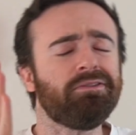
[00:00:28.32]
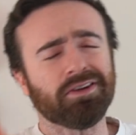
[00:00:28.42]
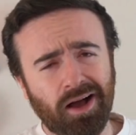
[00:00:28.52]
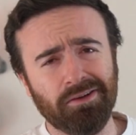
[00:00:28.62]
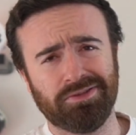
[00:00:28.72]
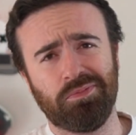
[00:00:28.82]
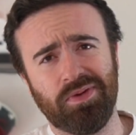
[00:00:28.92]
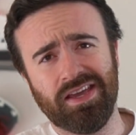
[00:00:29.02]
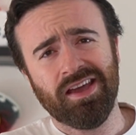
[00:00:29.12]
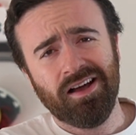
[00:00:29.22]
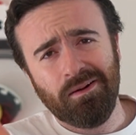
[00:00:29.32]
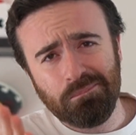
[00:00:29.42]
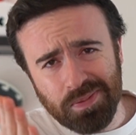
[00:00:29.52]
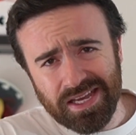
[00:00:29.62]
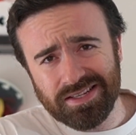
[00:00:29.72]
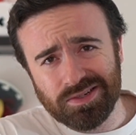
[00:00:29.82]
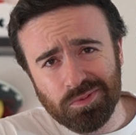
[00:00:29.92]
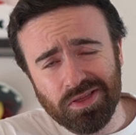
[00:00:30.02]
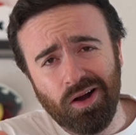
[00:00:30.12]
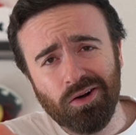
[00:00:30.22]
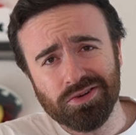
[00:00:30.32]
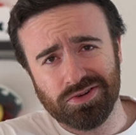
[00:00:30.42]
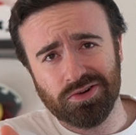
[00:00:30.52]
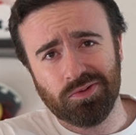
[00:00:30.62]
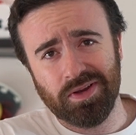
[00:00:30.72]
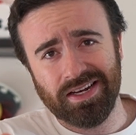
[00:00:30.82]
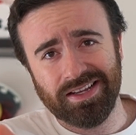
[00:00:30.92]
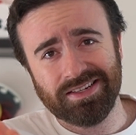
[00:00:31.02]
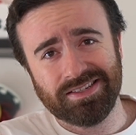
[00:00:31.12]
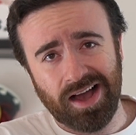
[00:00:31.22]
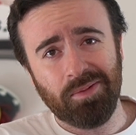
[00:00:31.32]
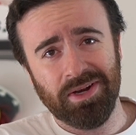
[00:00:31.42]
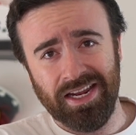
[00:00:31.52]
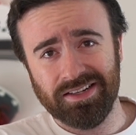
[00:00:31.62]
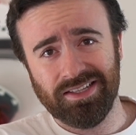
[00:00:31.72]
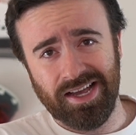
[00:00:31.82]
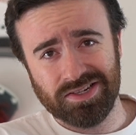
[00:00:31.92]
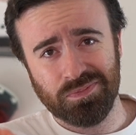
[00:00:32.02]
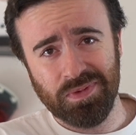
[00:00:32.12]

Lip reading: can also be a beast with Archer Queen and dominate Clash